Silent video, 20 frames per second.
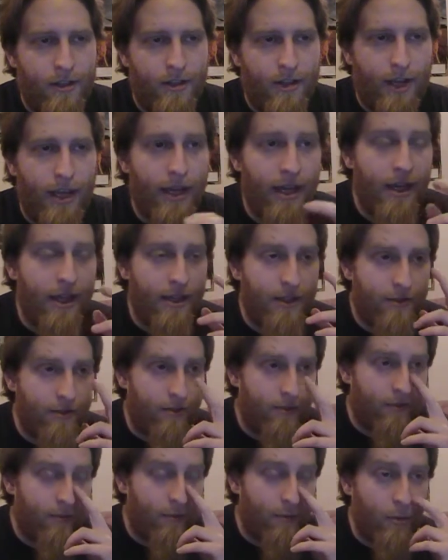
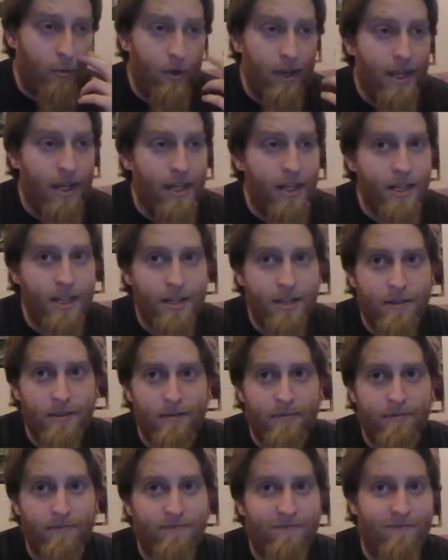And from the way
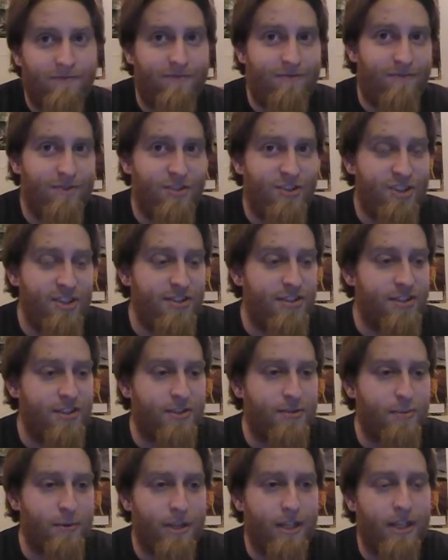she's
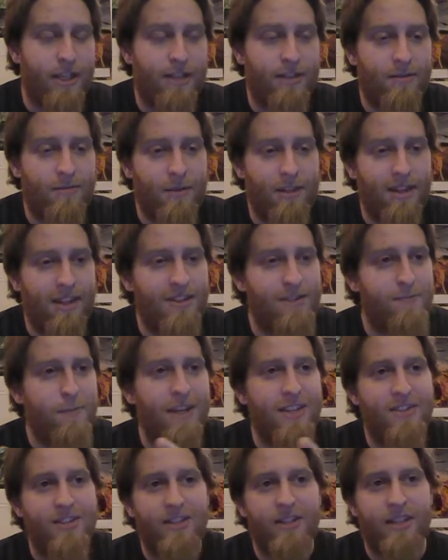explaining it to me, this
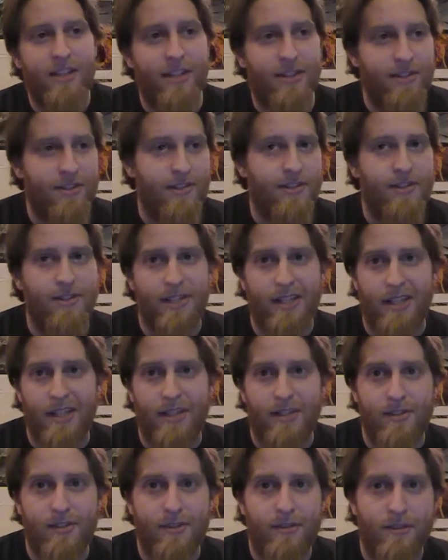basically is
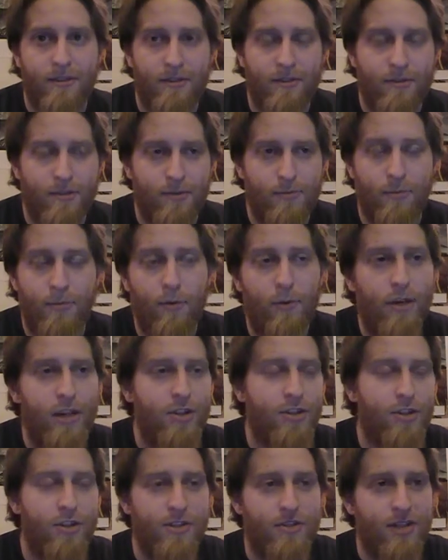Insidious. Just from the way
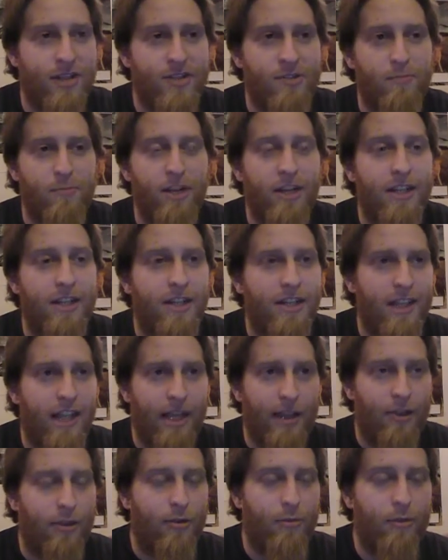she just explained it in
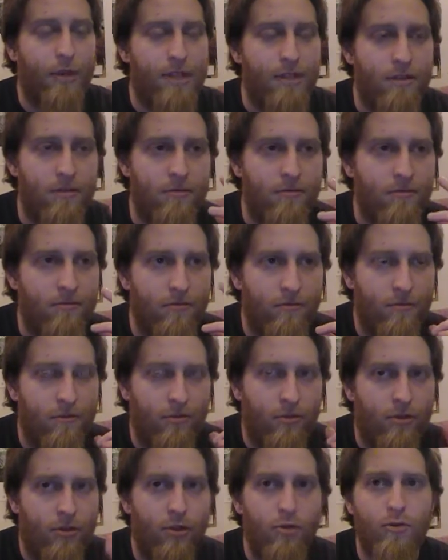like 3
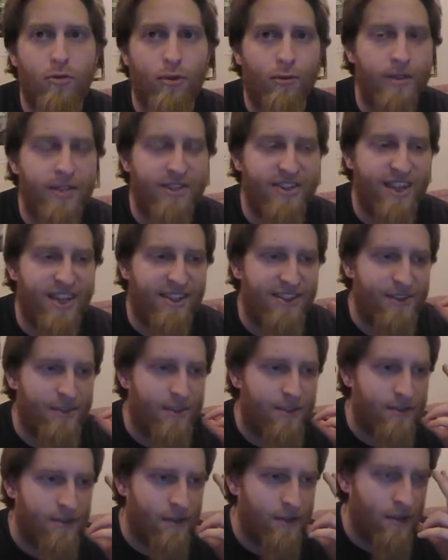
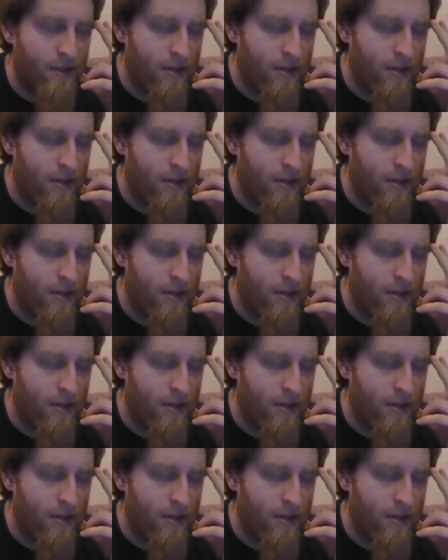sentences.